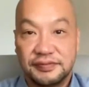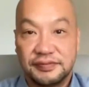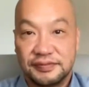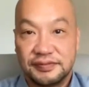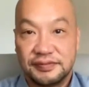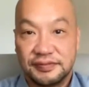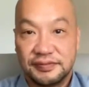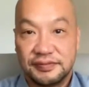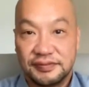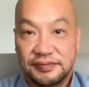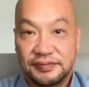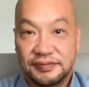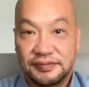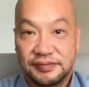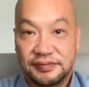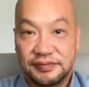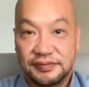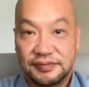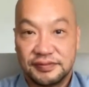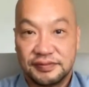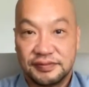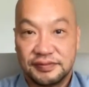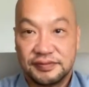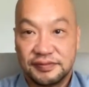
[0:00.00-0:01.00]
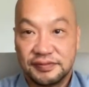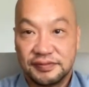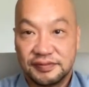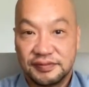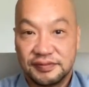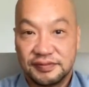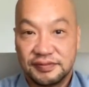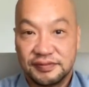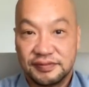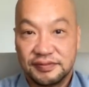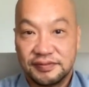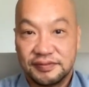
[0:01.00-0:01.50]

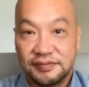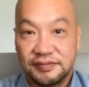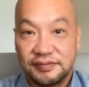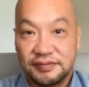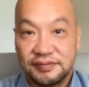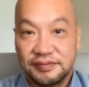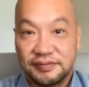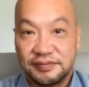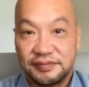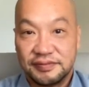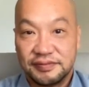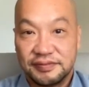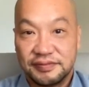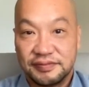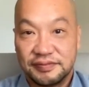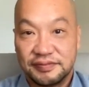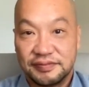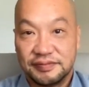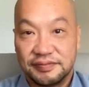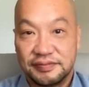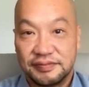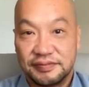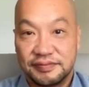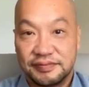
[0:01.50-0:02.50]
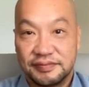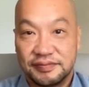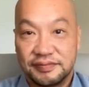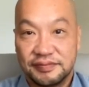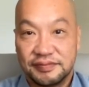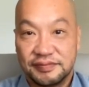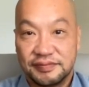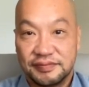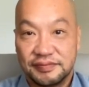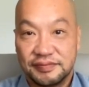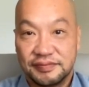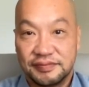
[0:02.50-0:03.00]

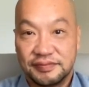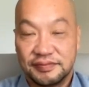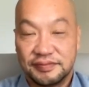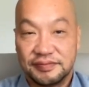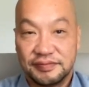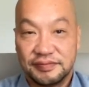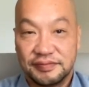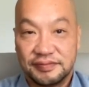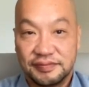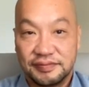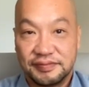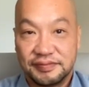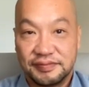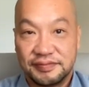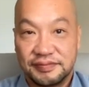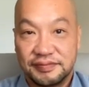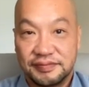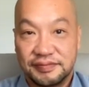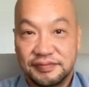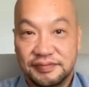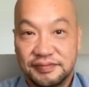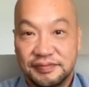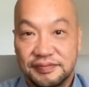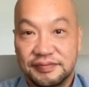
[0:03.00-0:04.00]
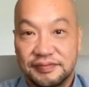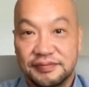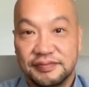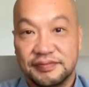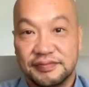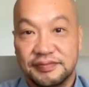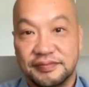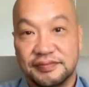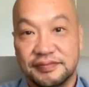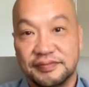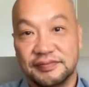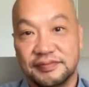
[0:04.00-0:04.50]

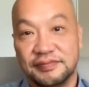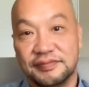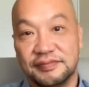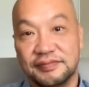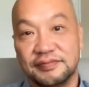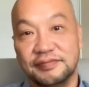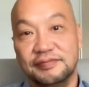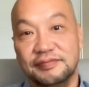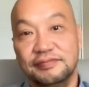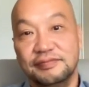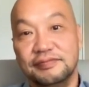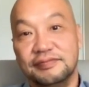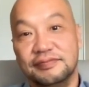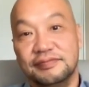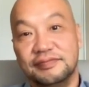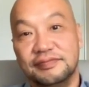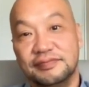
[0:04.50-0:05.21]
No words are spoken by the person on screen.